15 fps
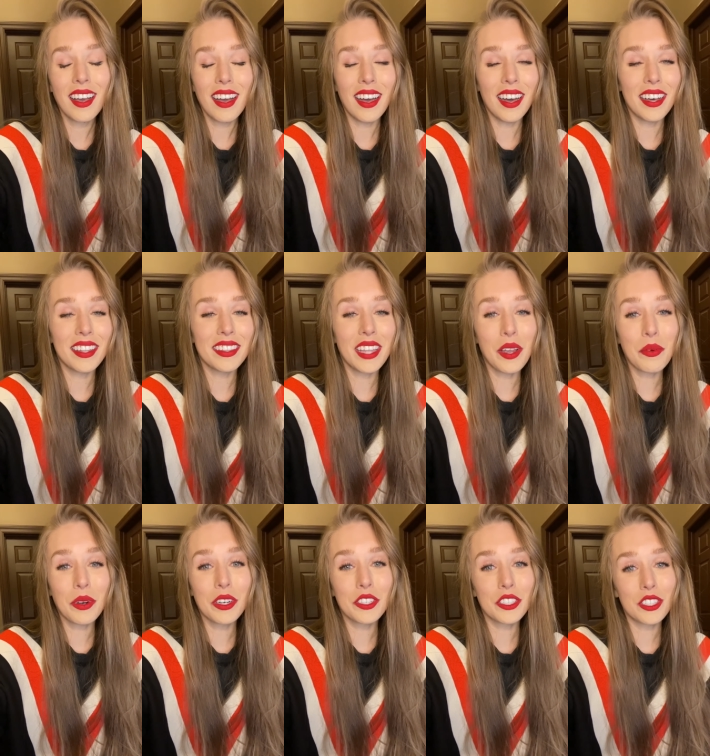Uh, they
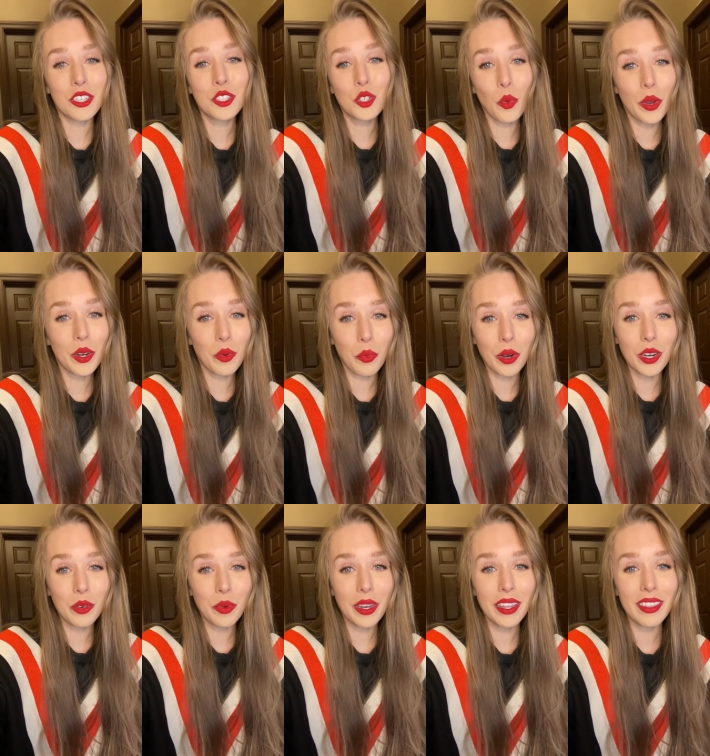were just a joy to work
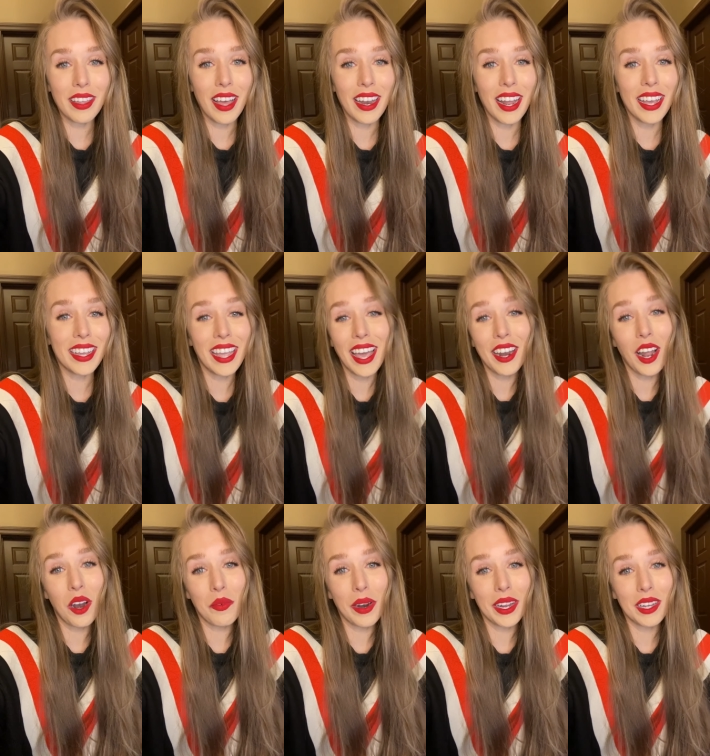with and I cannot
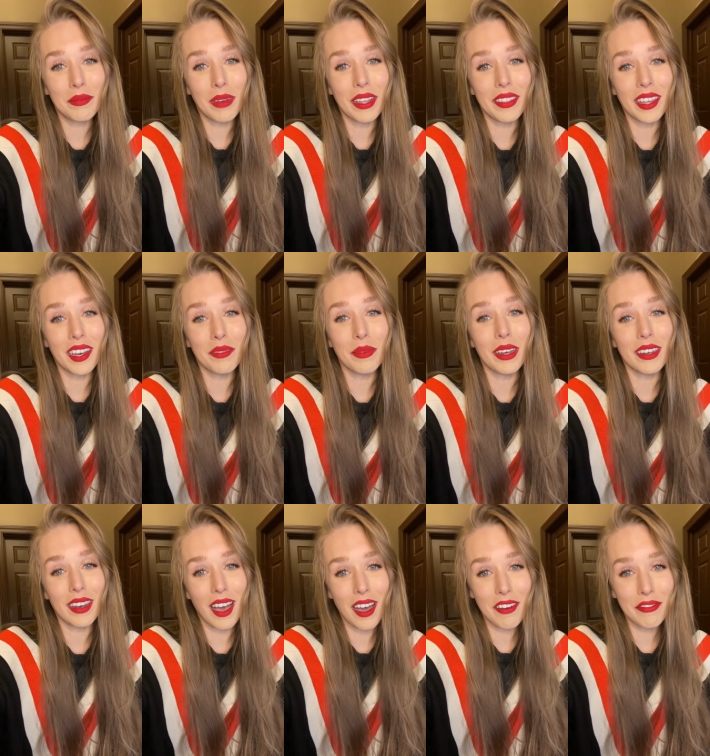recommend them enough.